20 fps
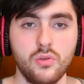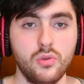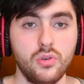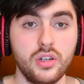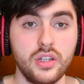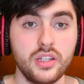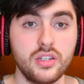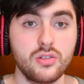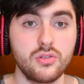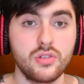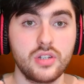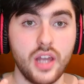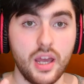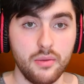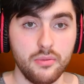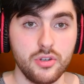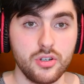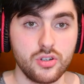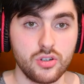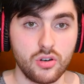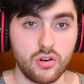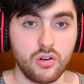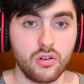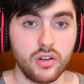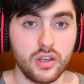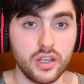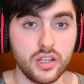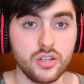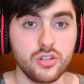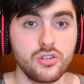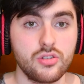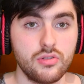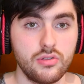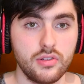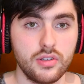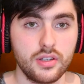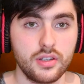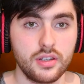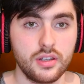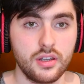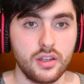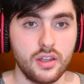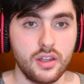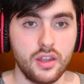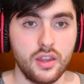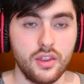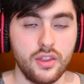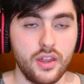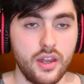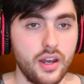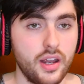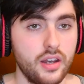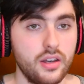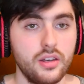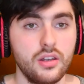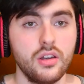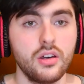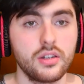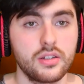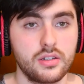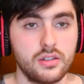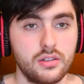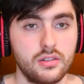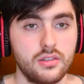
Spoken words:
will lead to damage or injuries that are not